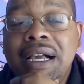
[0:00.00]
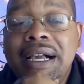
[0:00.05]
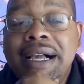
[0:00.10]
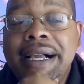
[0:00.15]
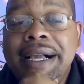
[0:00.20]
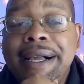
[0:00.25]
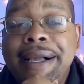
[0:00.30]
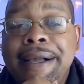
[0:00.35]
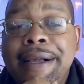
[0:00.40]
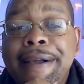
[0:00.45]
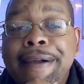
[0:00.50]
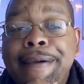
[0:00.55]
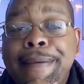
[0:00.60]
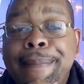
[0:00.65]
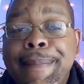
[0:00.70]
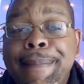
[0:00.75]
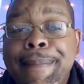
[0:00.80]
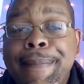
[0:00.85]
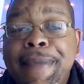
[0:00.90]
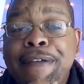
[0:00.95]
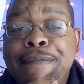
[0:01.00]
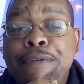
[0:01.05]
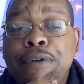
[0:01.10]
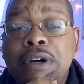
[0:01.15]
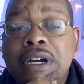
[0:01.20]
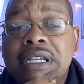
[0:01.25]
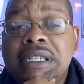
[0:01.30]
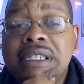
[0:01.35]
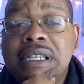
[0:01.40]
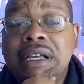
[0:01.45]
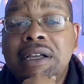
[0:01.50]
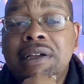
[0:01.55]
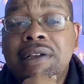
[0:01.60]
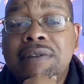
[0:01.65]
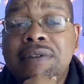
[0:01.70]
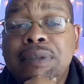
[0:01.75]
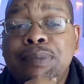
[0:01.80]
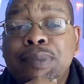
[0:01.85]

and for ourselves.